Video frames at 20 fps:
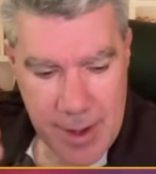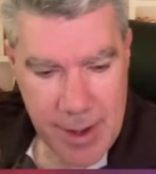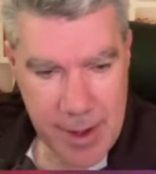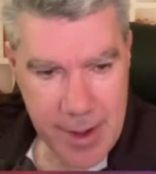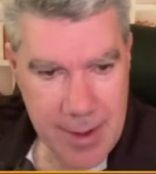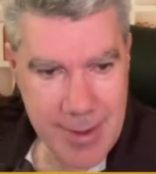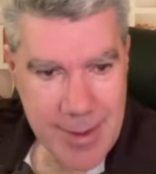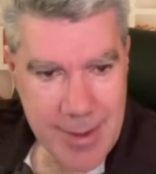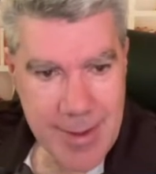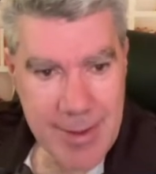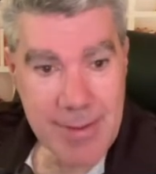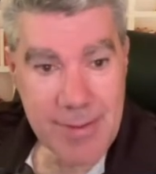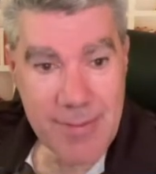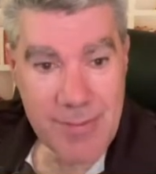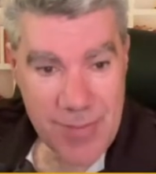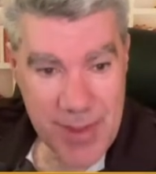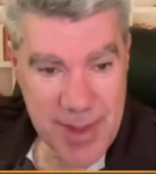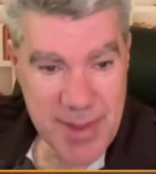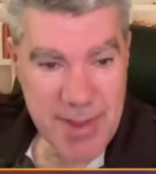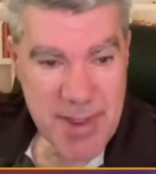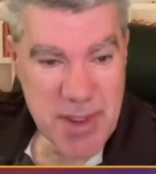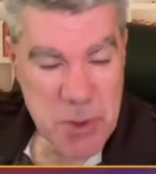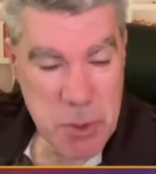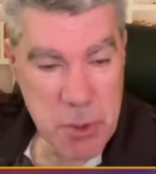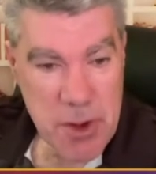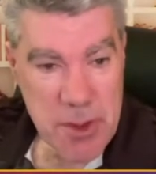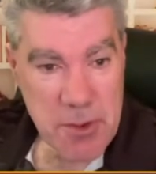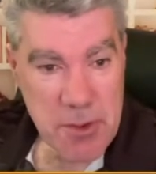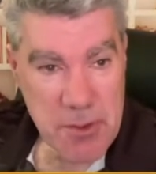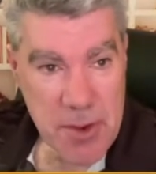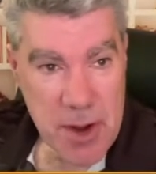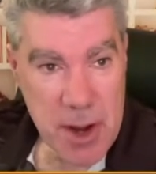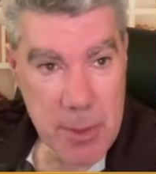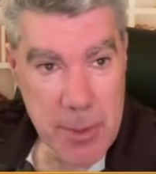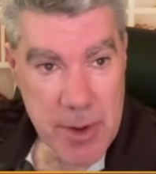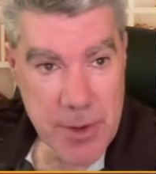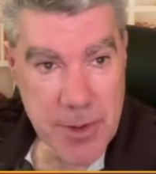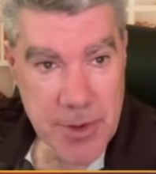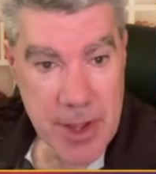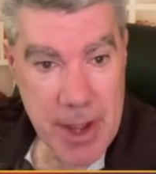And this is where the
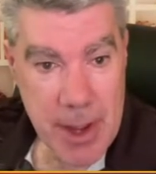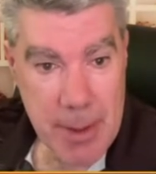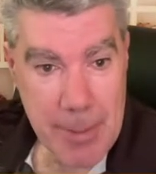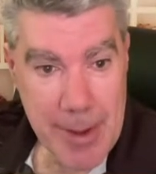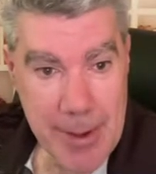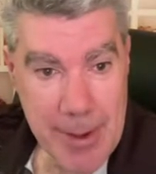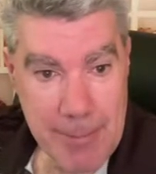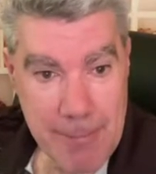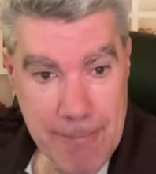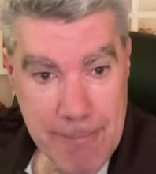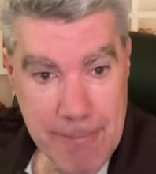farmers come in.